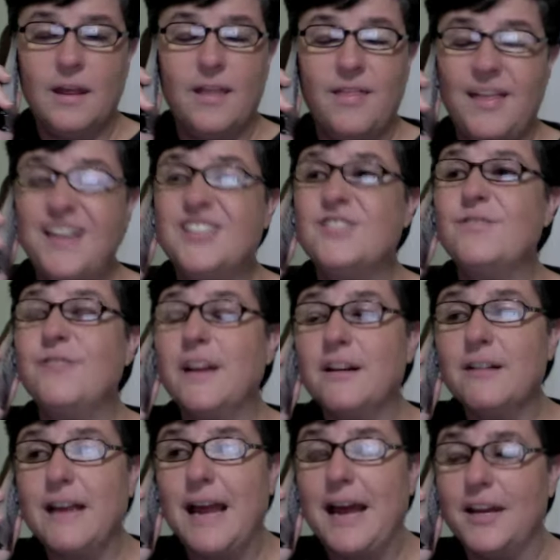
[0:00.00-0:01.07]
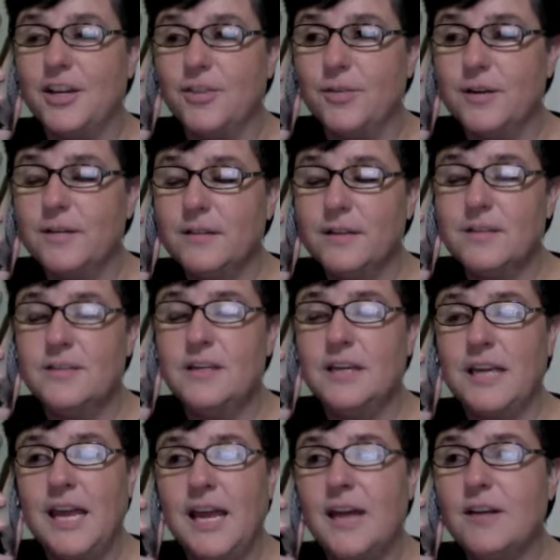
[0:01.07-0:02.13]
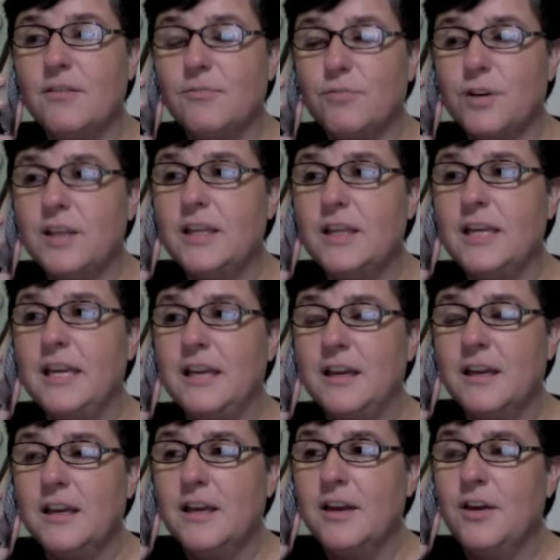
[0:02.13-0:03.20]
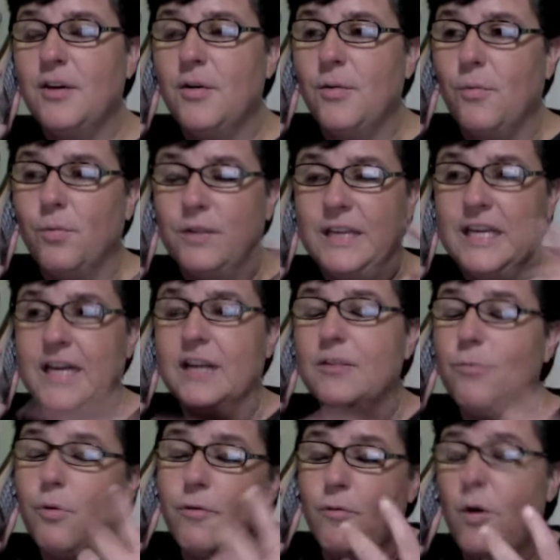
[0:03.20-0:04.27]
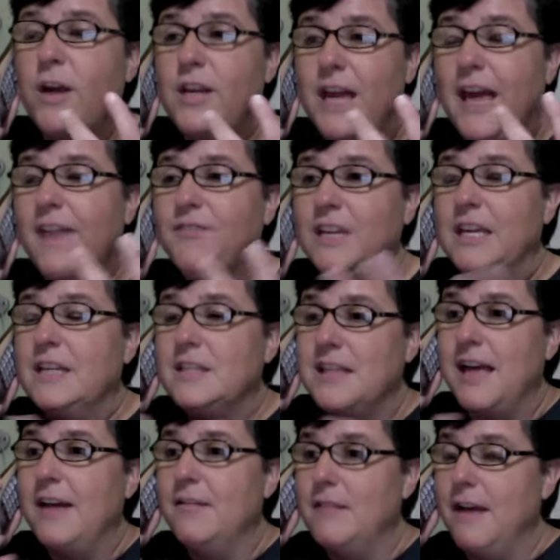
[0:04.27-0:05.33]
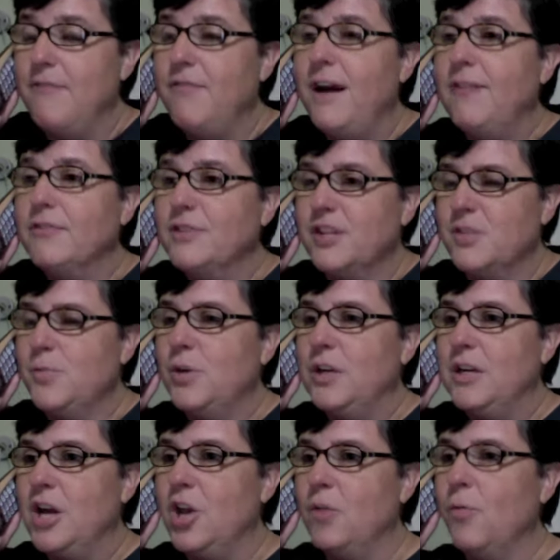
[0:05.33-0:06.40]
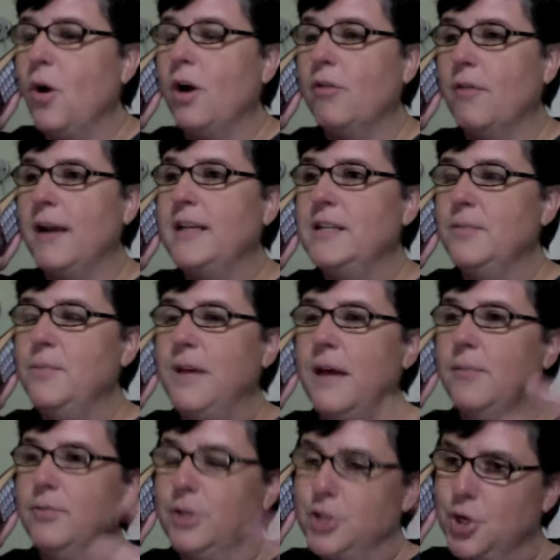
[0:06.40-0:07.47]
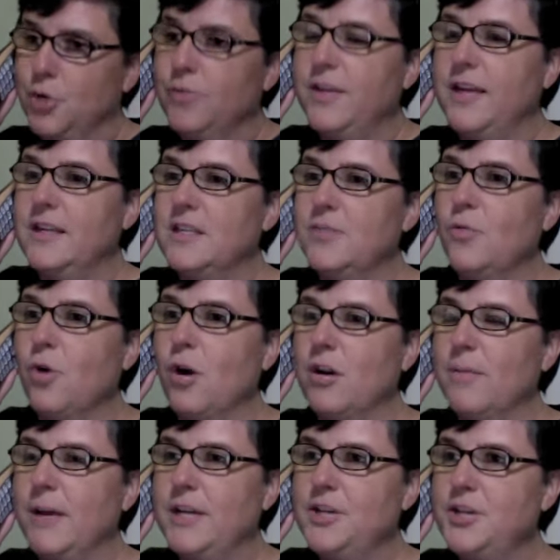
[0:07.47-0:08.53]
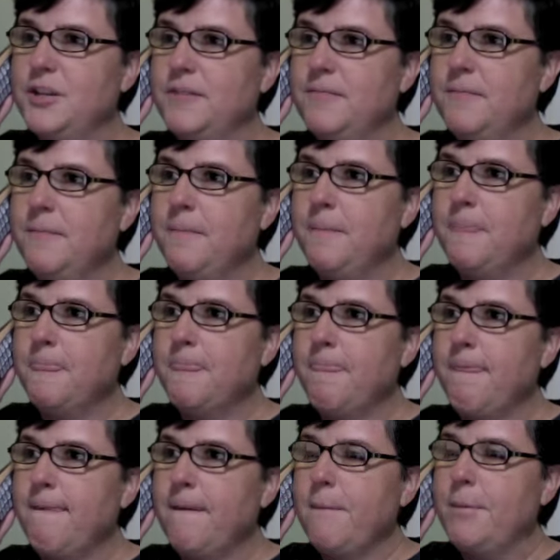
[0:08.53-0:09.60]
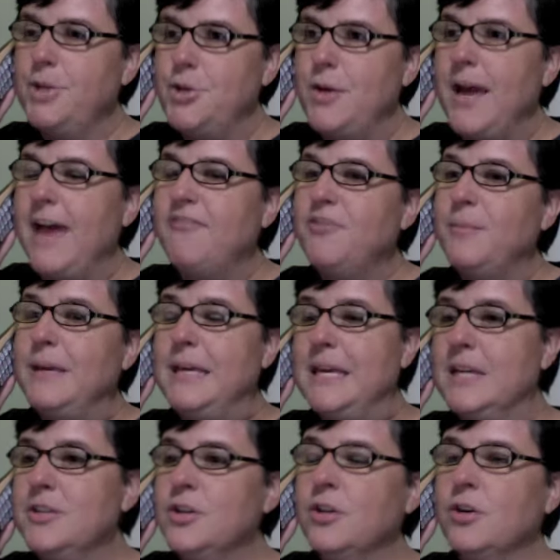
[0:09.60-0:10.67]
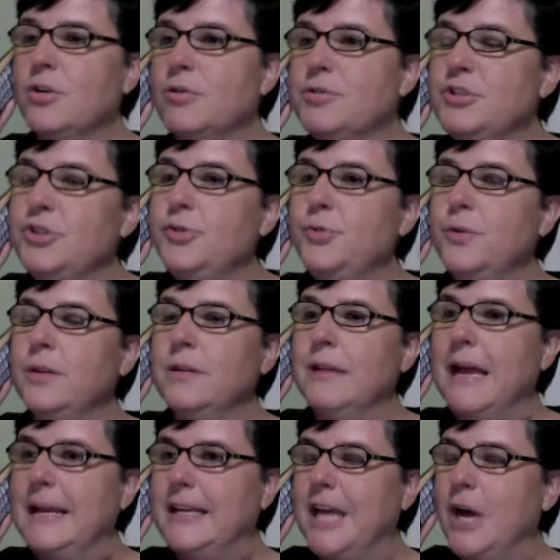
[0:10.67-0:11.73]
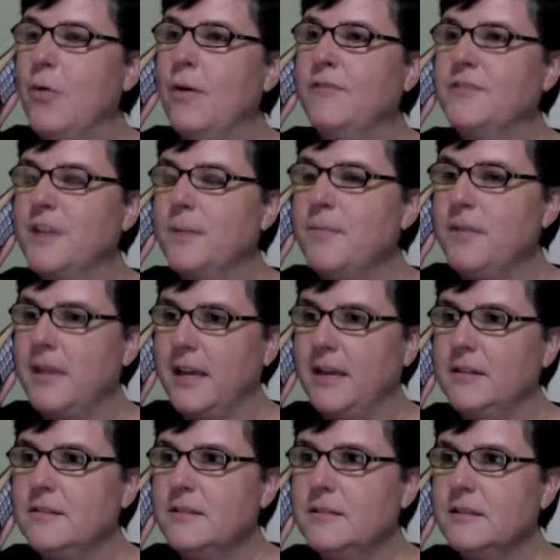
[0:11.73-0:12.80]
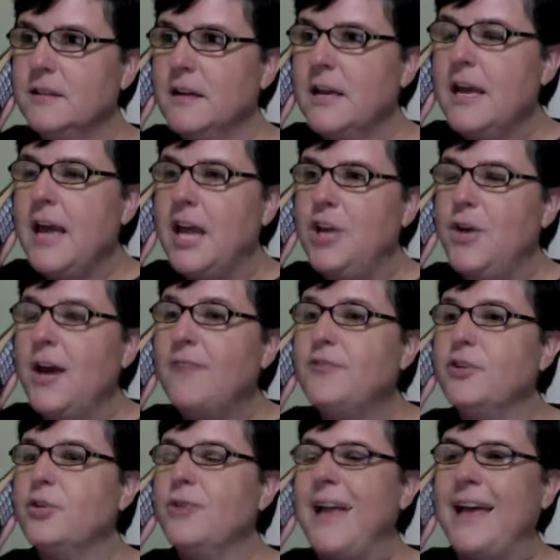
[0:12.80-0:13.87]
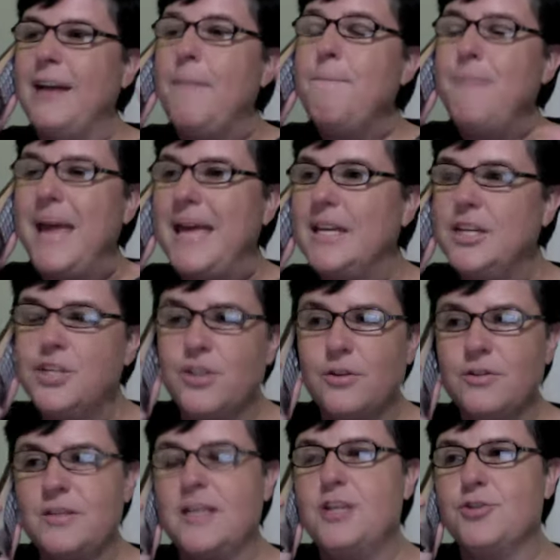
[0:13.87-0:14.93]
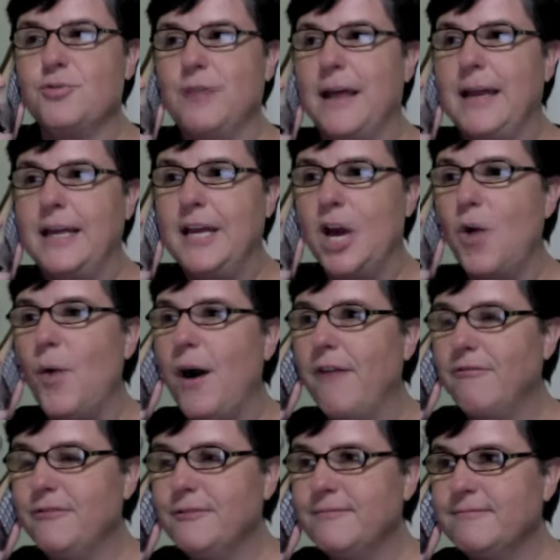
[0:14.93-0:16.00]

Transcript: That is very accurate, because you can't really get, well, one, you have to get to that $5 or $6 million mark, right, to be able to turn things to more automation. But you have to begin to learn to let go of some things, and you have to learn how to manage those things you're letting go of